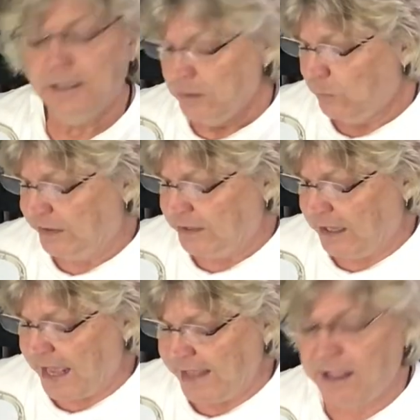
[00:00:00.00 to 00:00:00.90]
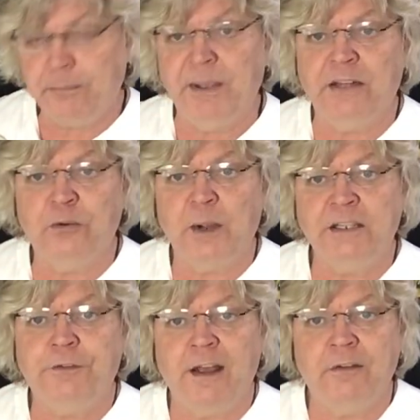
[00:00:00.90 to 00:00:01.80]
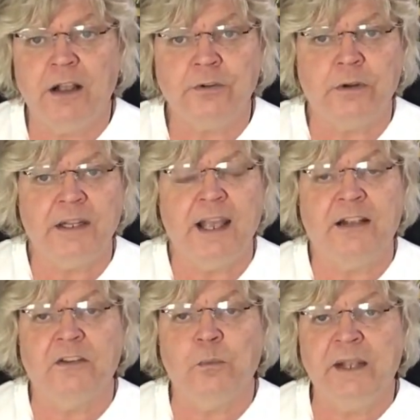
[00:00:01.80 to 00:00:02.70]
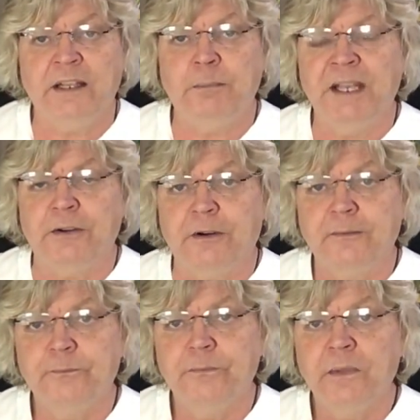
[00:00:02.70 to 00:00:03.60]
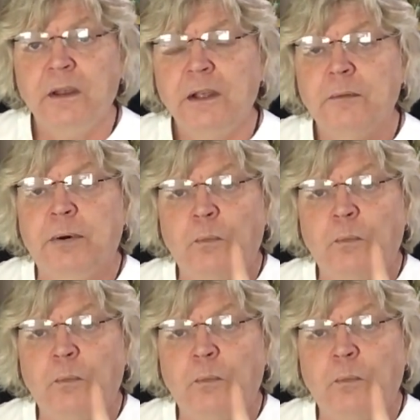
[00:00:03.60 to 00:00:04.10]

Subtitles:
with the guy that bid $2,500 as the winning bidder. But